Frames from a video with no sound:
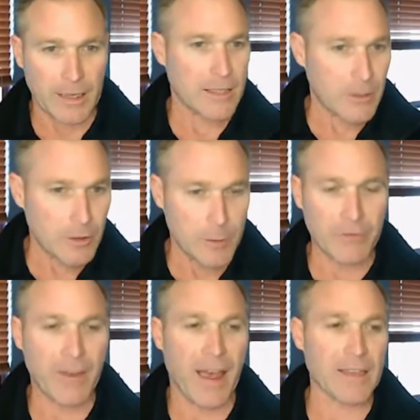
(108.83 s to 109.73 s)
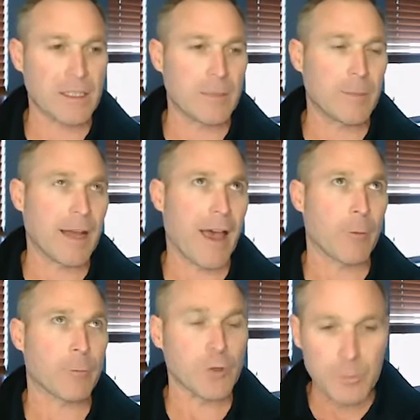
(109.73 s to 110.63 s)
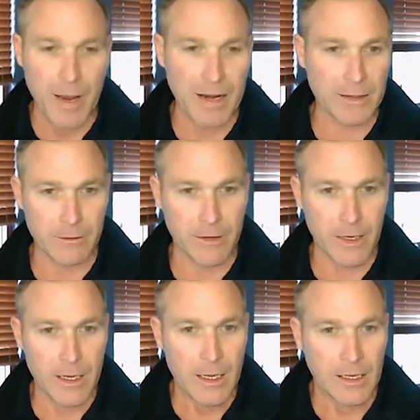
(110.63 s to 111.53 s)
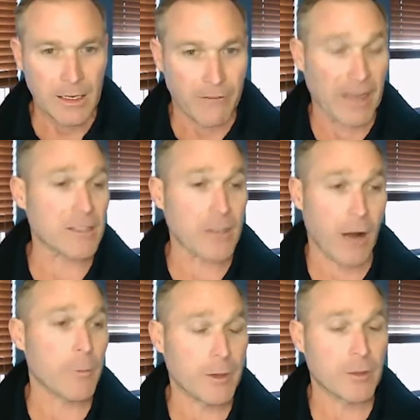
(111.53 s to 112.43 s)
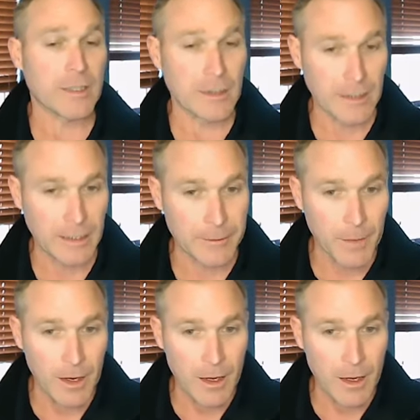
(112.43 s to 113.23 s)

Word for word: I, continue to be fascinated by how perspective affects our ability to lead.